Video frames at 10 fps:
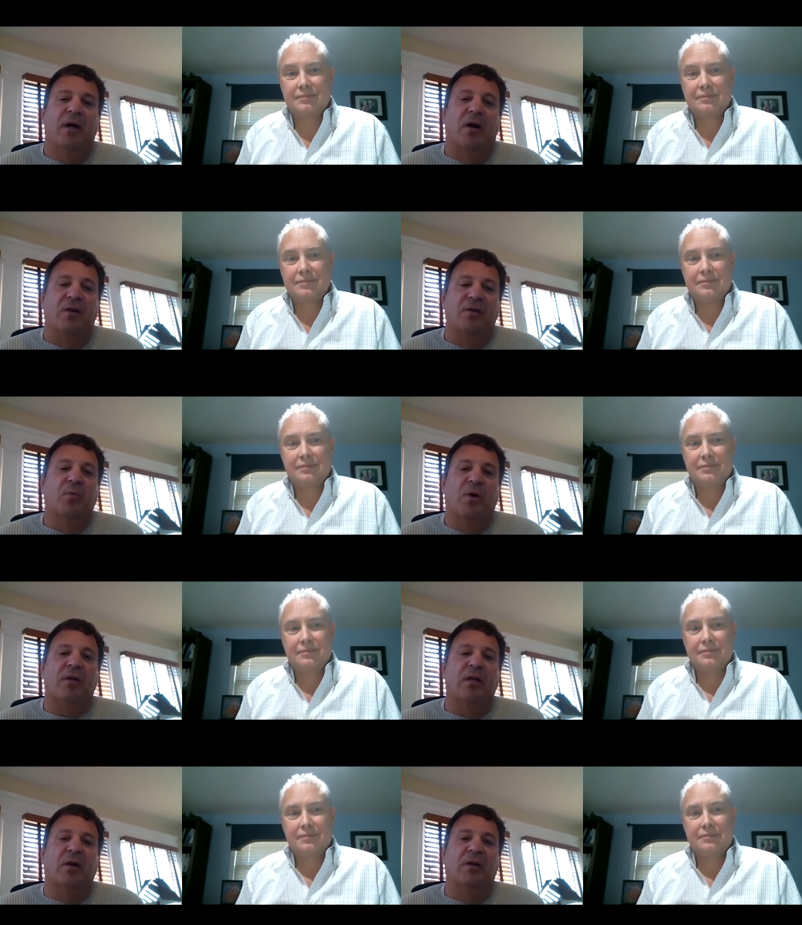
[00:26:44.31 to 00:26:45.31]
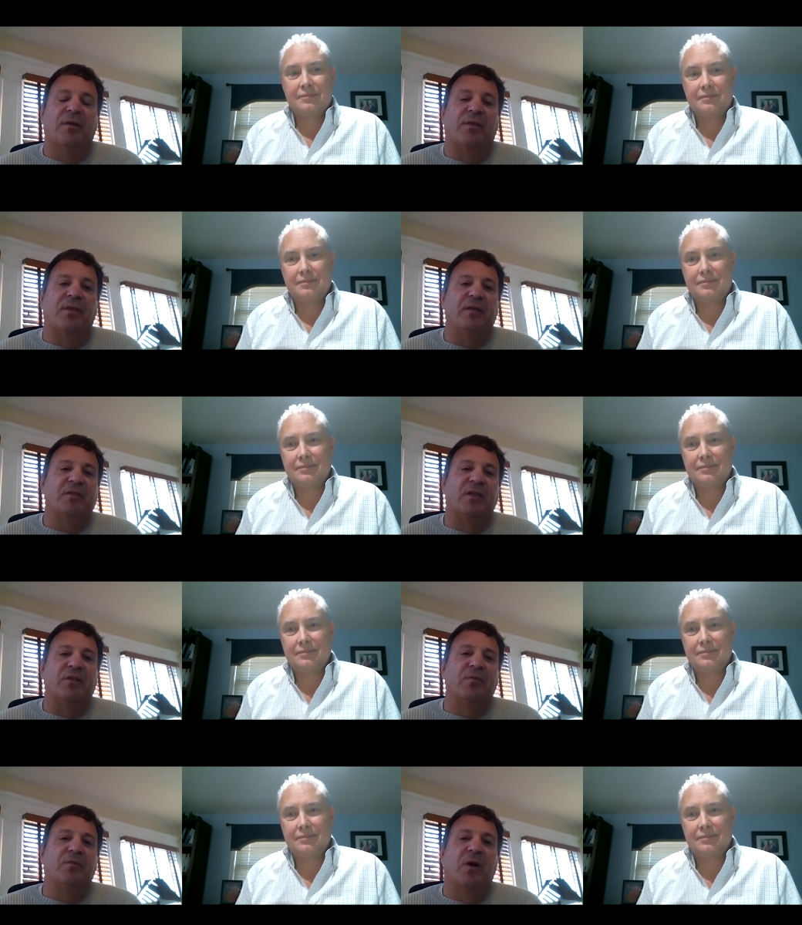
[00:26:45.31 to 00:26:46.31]
Speaker 1: are you working on the things that
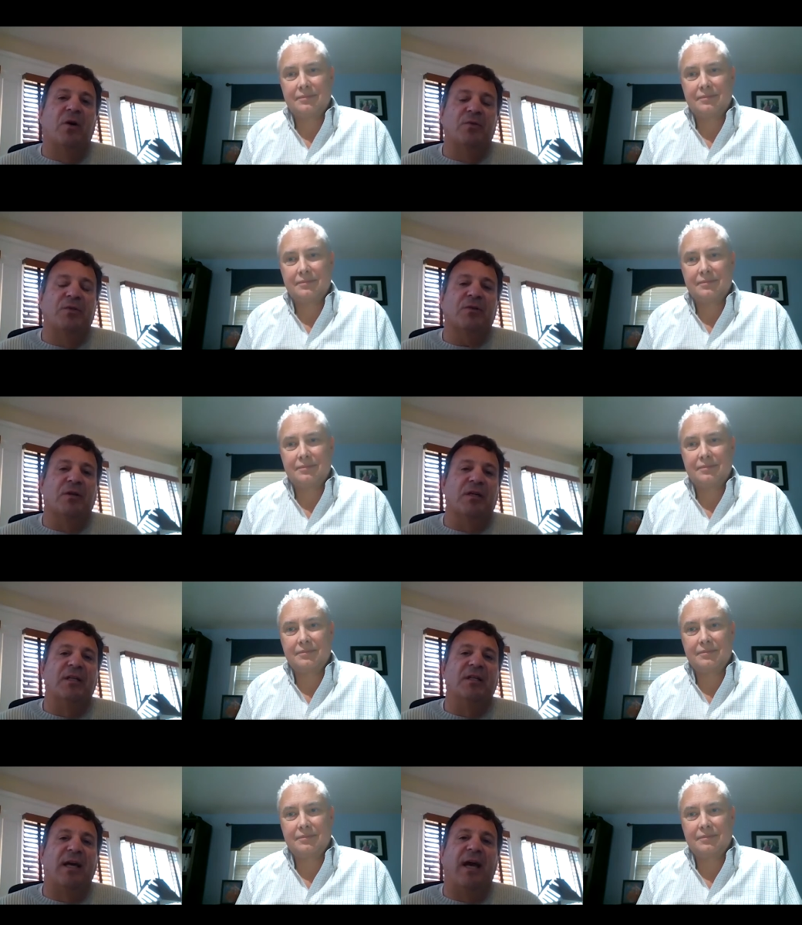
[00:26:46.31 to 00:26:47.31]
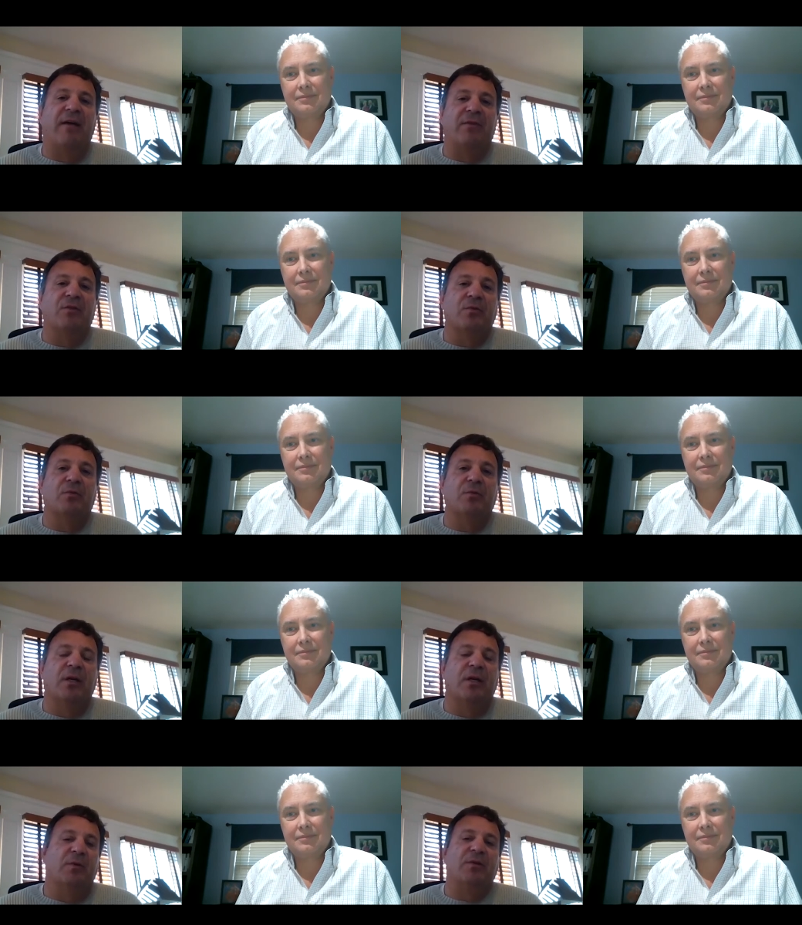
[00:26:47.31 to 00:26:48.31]
you know you're going to need to have in your toolkit
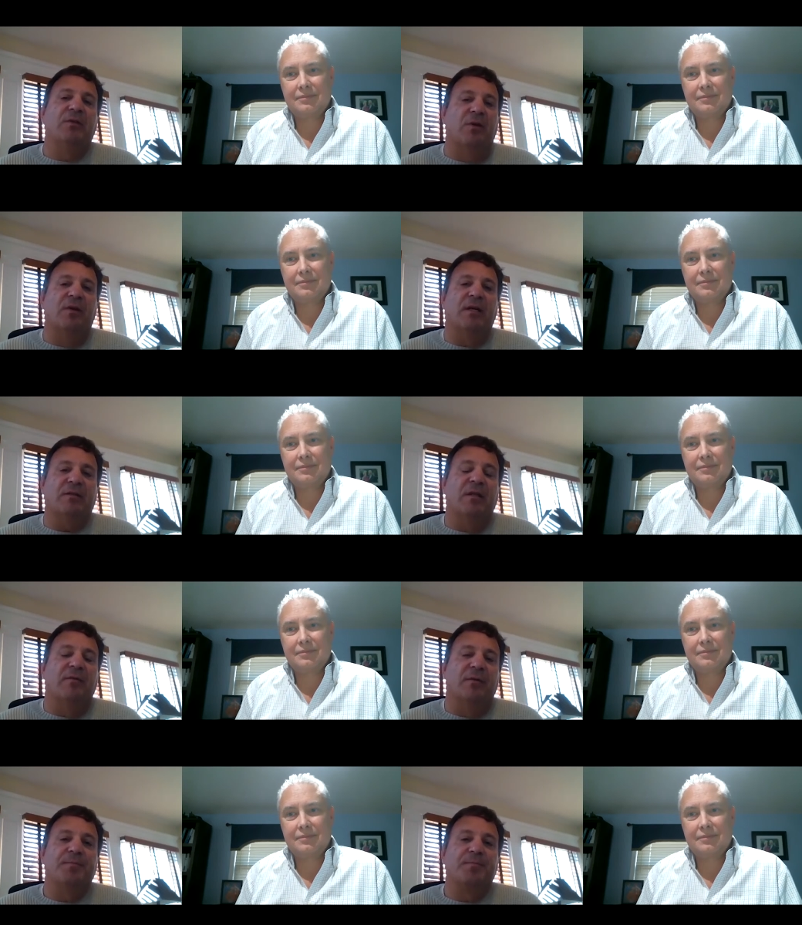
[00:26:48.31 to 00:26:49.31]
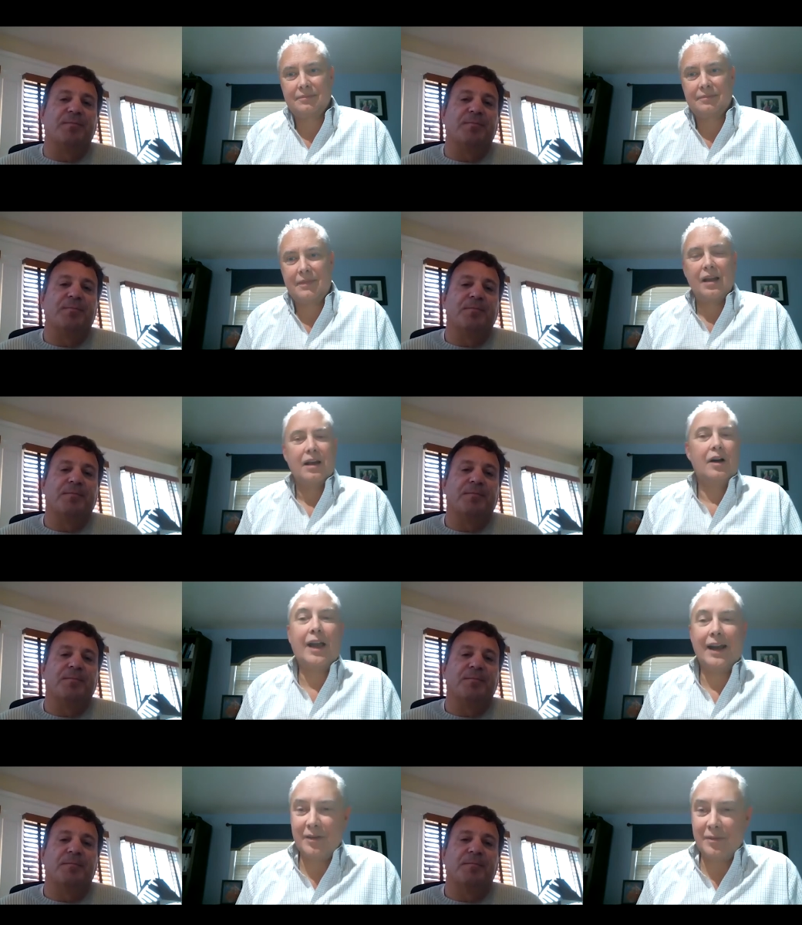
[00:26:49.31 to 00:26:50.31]
when you go to the next level?
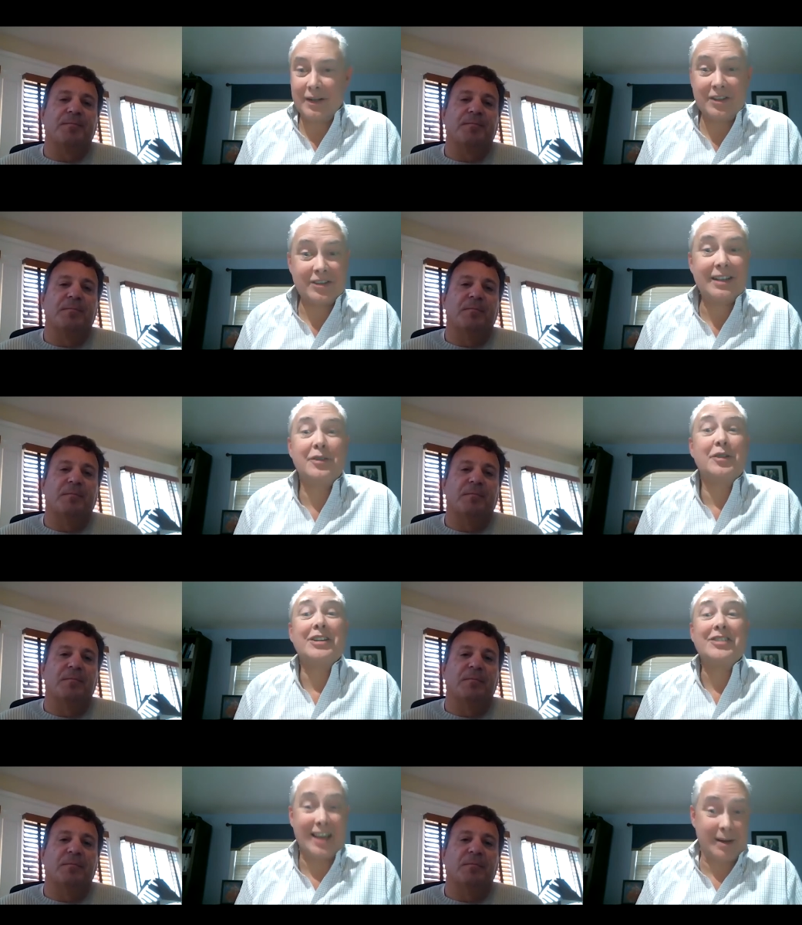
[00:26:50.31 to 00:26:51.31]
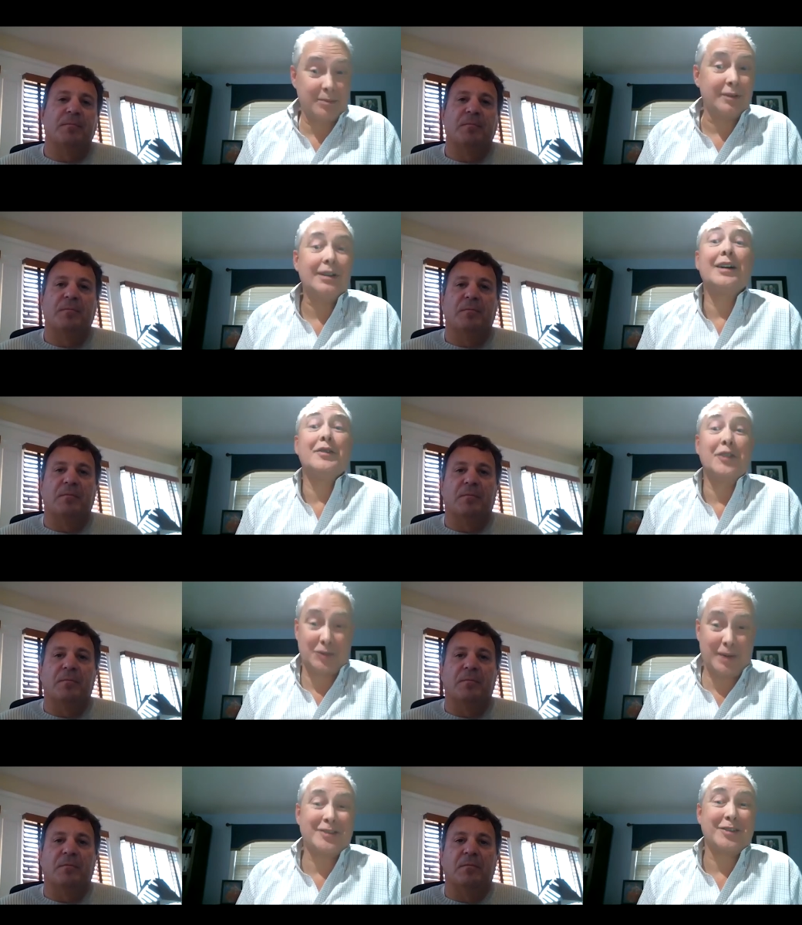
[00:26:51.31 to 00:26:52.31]
Speaker 2: Okay, everybody, just to give you an example of the
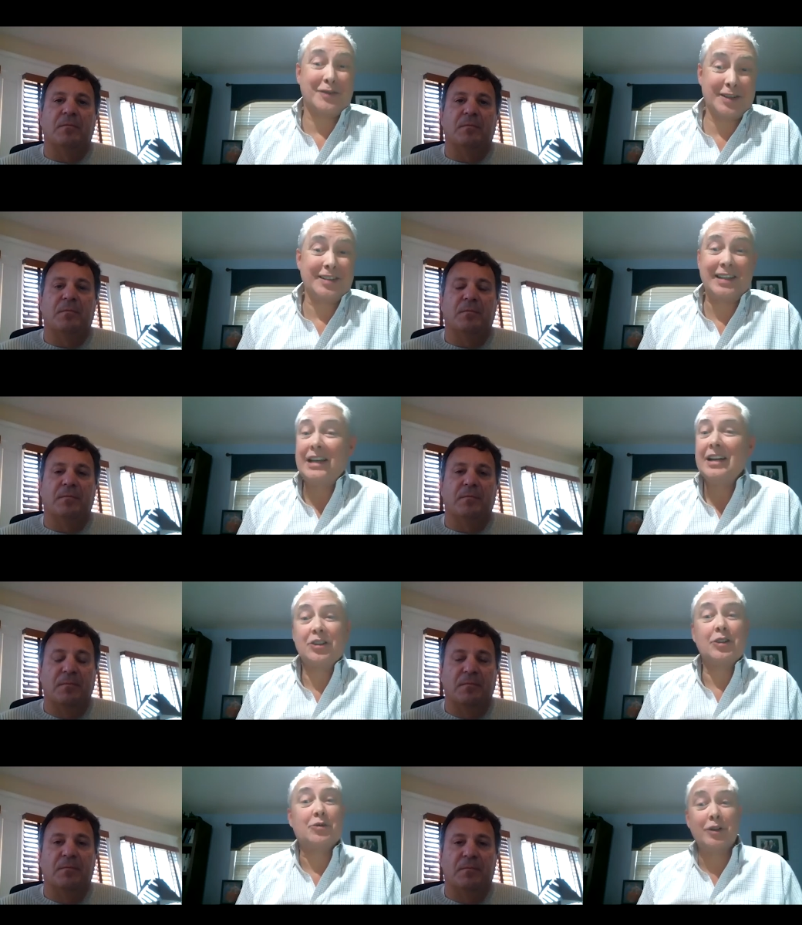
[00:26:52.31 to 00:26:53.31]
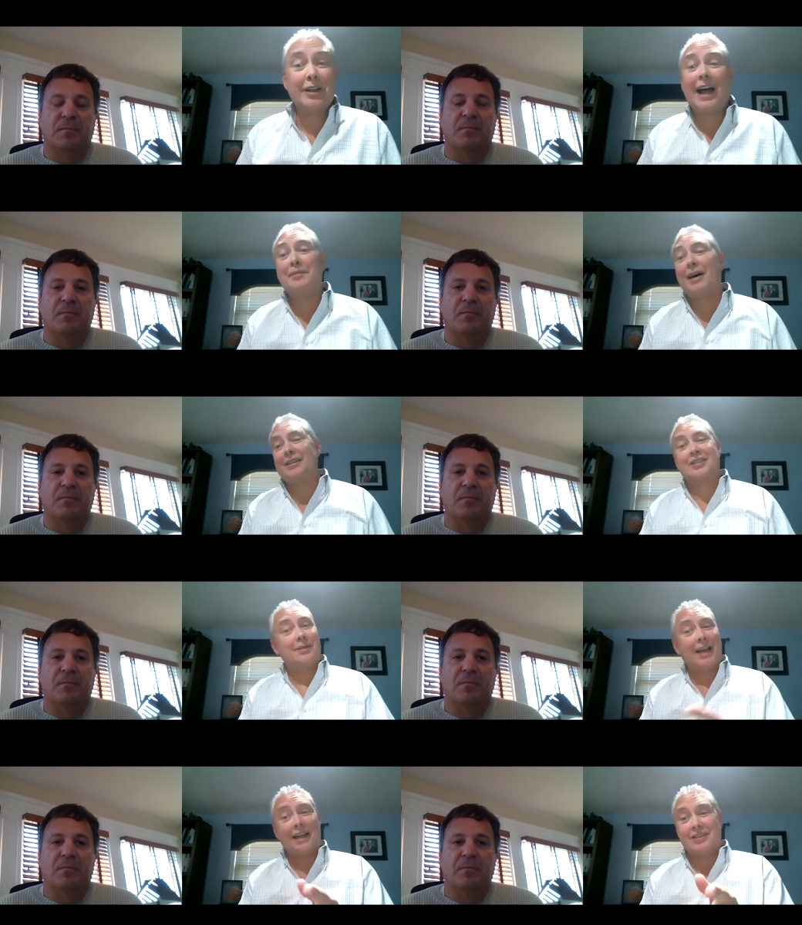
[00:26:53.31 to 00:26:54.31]
specificity. So it's really not, about, in some
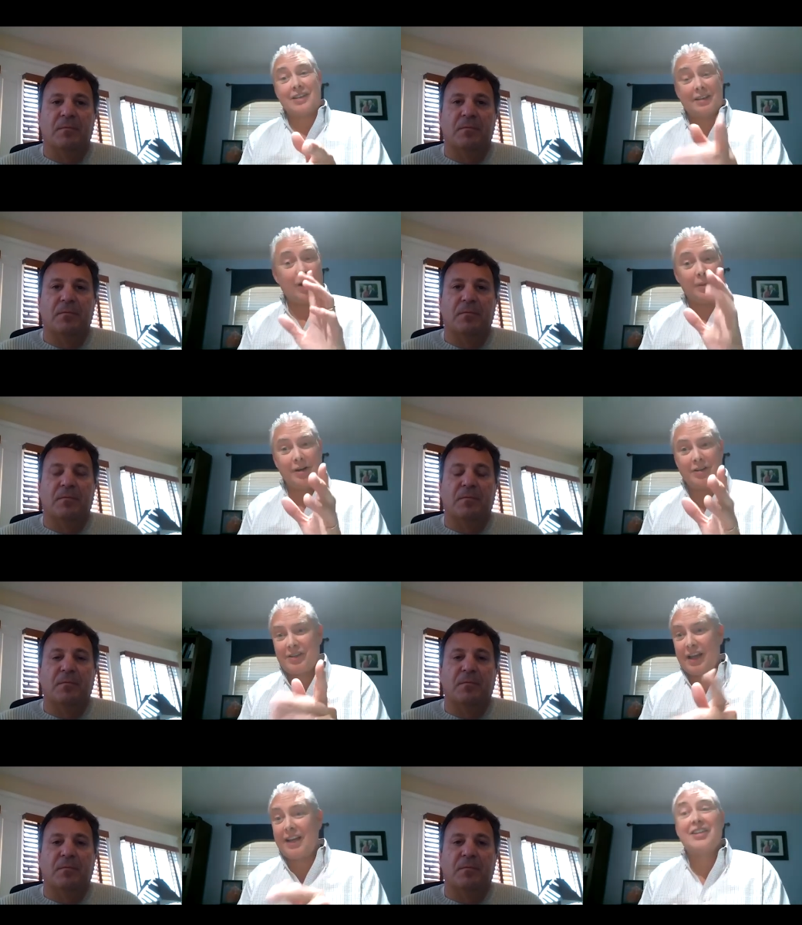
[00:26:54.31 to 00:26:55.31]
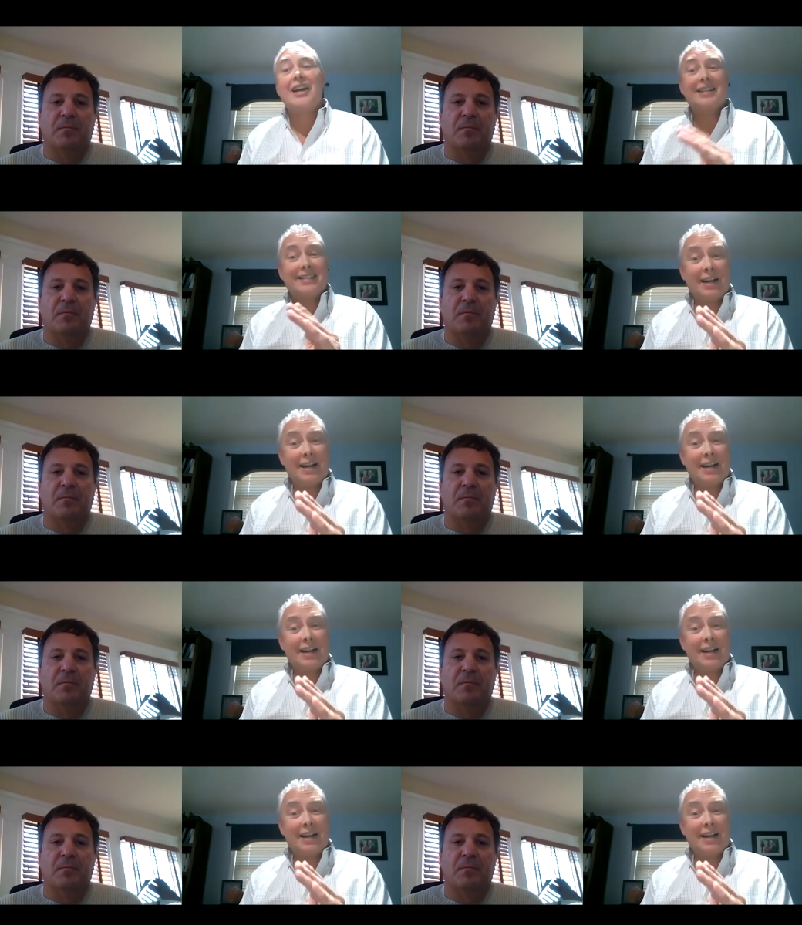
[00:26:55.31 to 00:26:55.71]
cases, what I'm hearing you say is it's not